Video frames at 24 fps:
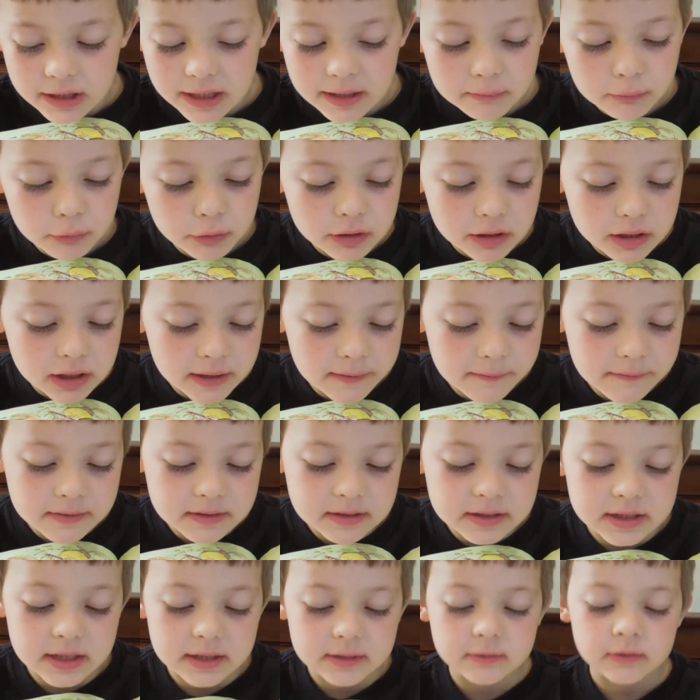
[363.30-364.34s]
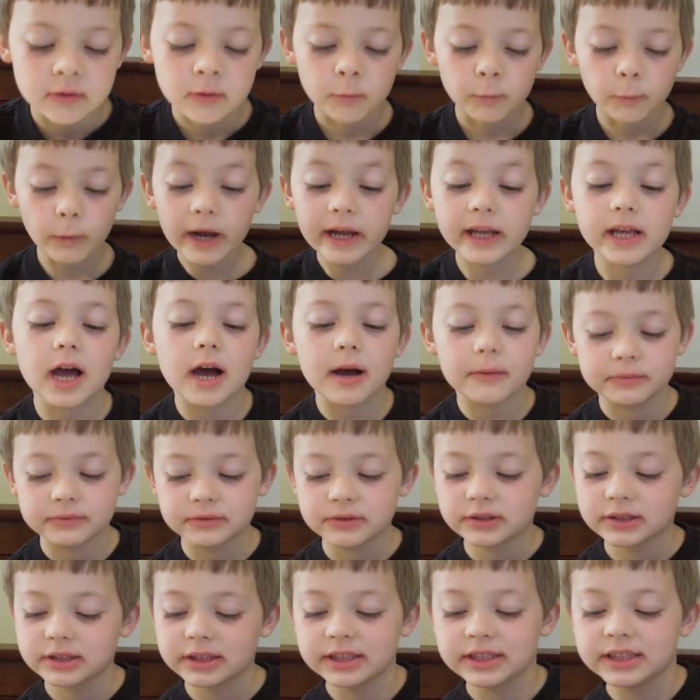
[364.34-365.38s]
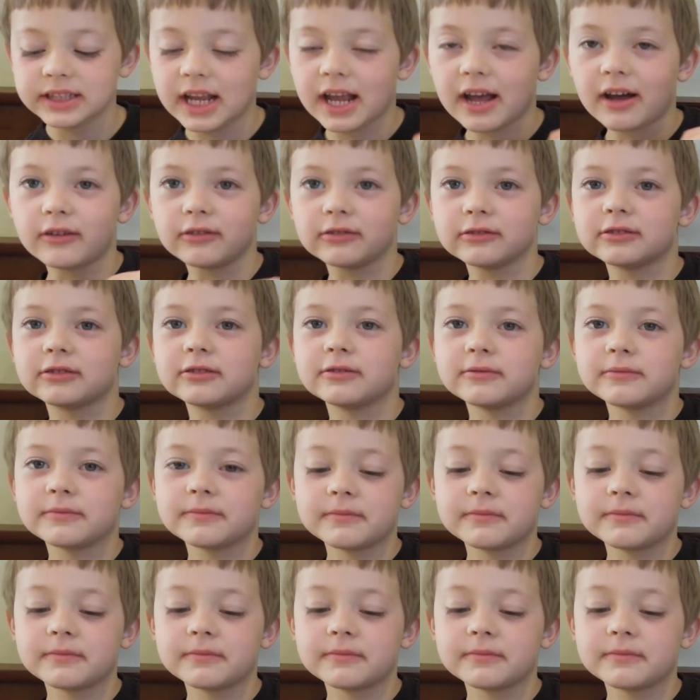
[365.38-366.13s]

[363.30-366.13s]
grabbed one leaf and says, Wake up! she yelled.